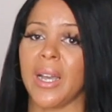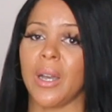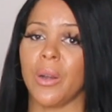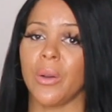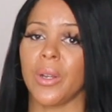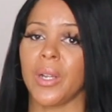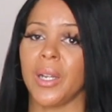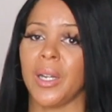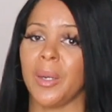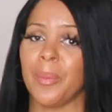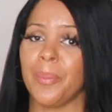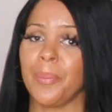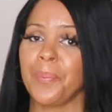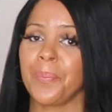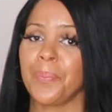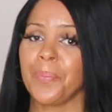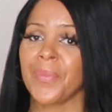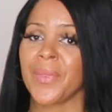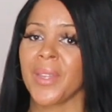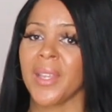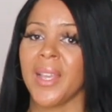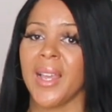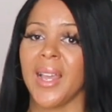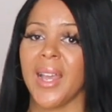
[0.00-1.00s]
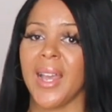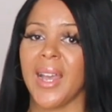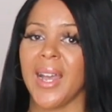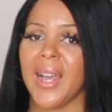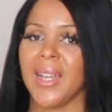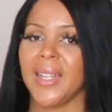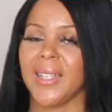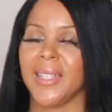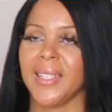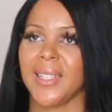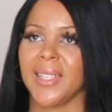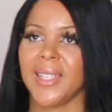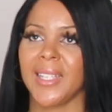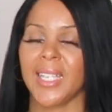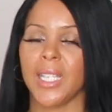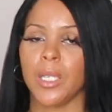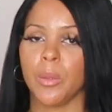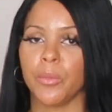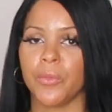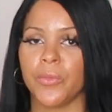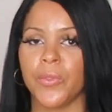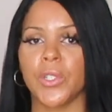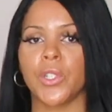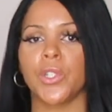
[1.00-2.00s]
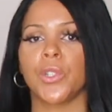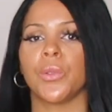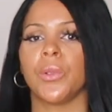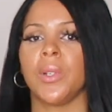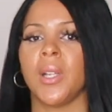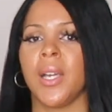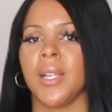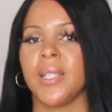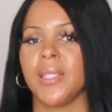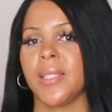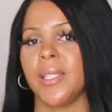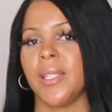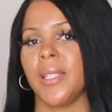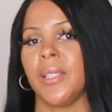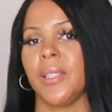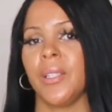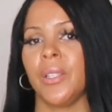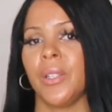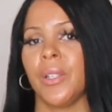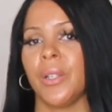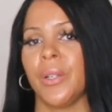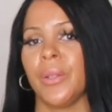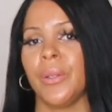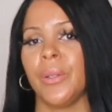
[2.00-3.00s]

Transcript: outcome, and keep visualizing,